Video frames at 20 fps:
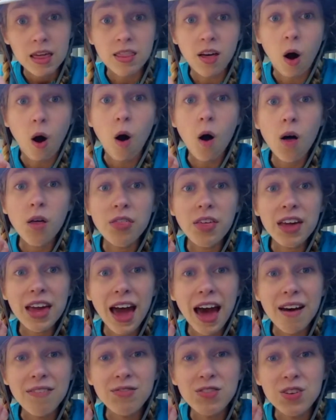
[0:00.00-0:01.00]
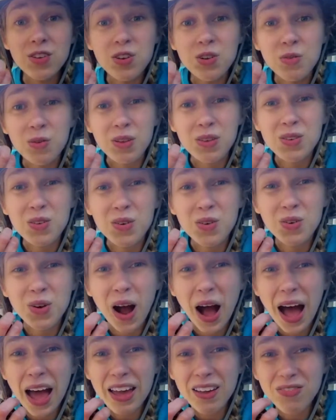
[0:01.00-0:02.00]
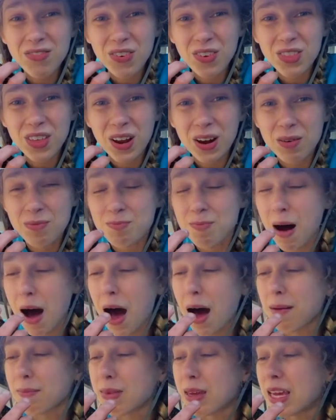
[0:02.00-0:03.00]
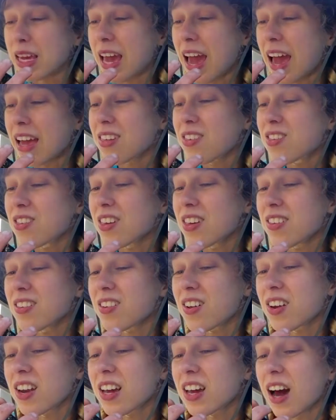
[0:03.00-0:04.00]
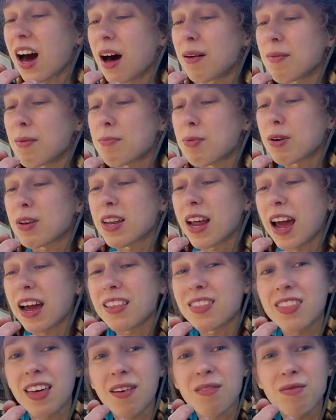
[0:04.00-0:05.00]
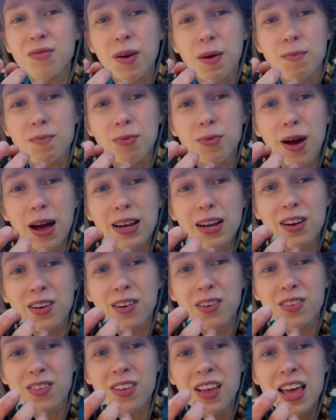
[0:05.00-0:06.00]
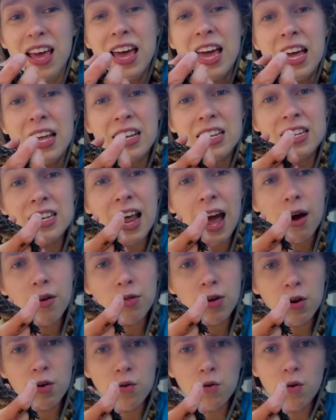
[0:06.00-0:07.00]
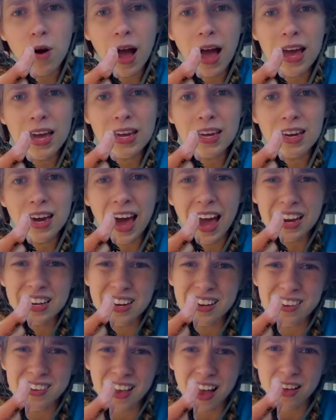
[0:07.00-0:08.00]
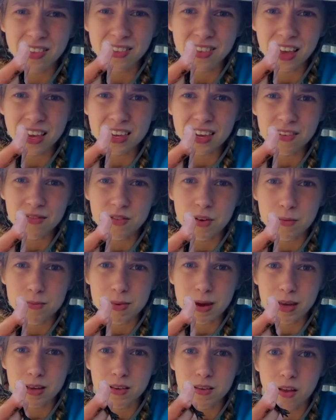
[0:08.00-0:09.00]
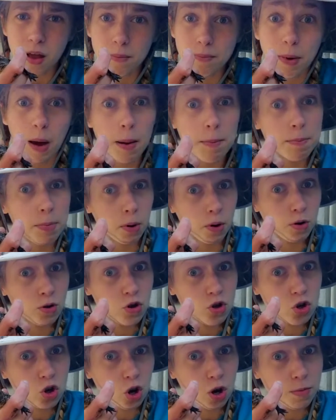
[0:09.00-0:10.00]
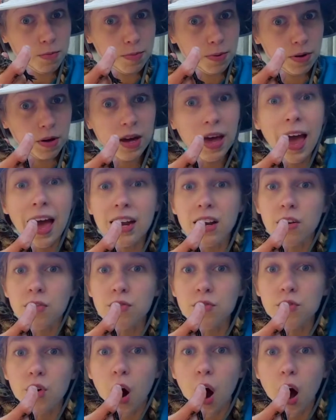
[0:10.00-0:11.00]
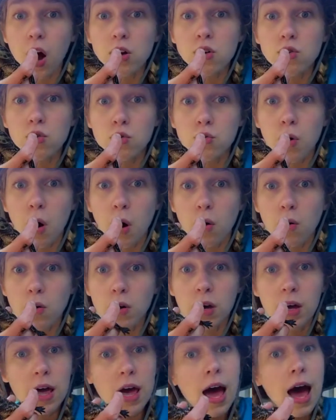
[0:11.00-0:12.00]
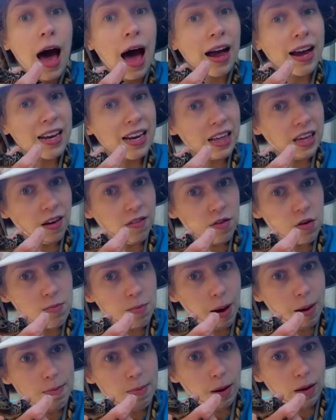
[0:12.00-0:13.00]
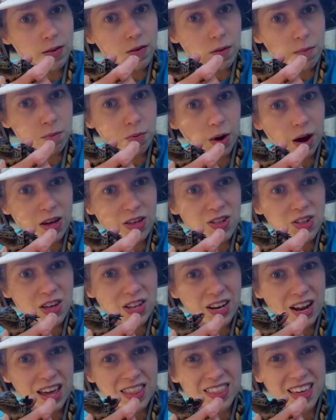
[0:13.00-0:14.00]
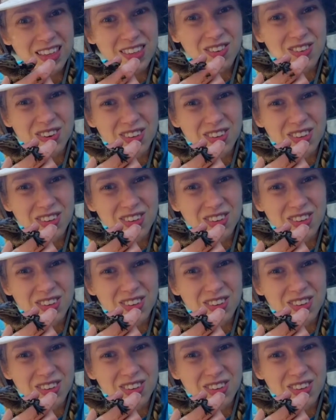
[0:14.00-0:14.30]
all they have to do is cry for their mommy and she's gonna come and protect them from predators. Now their cry kinda sounds like if you mixed up a bird chirp and a frog croak. I'm gonna give you my best impression and then you can